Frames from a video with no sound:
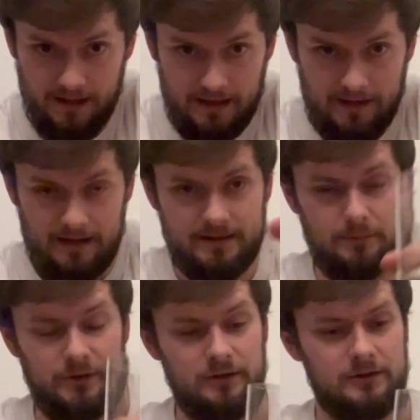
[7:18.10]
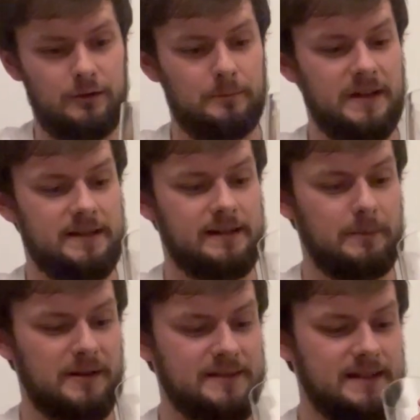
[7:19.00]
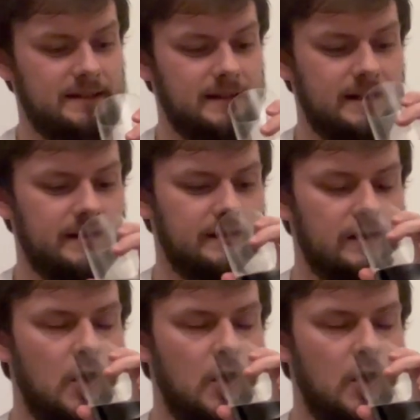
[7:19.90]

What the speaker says: that's someone who's not pissed in about 60 years.